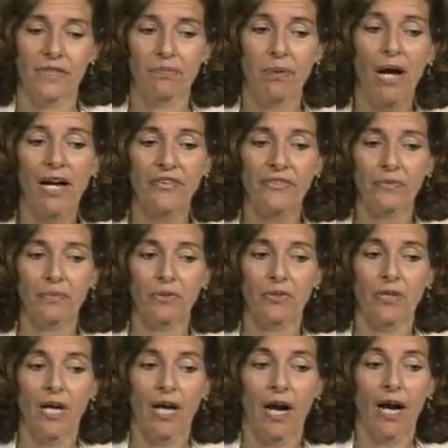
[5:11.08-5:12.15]

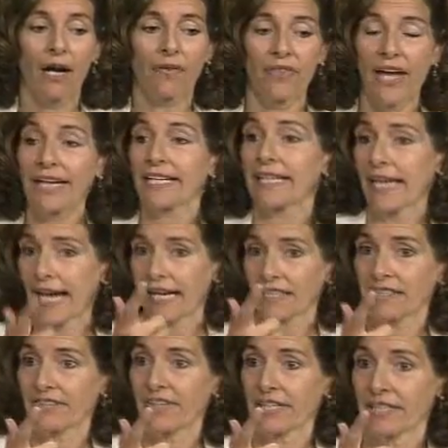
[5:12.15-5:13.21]
impossible, that can
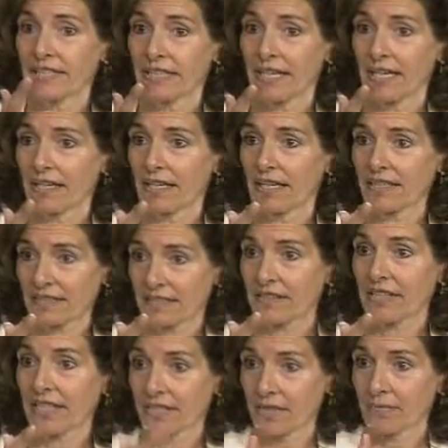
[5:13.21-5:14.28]
activate and
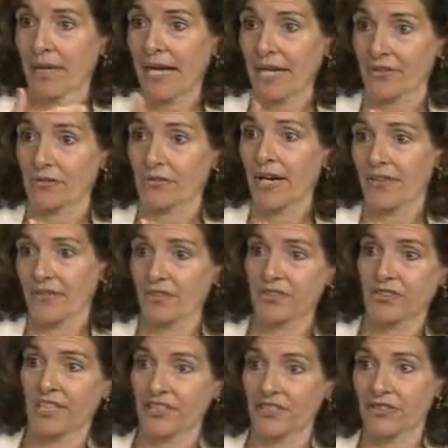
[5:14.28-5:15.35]
escalate the battle, right? And
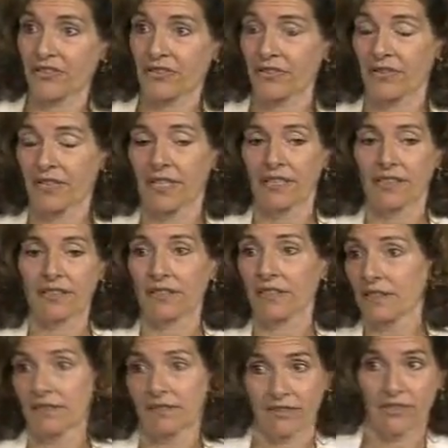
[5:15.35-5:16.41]
they'll chase you to
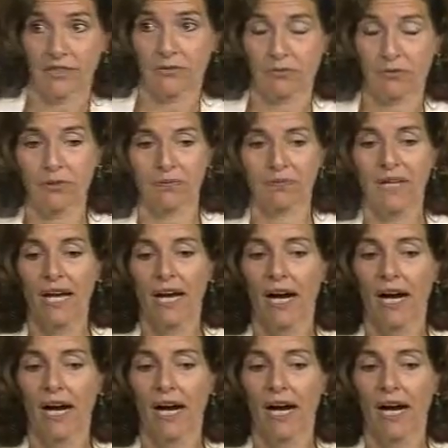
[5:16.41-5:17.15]
the room.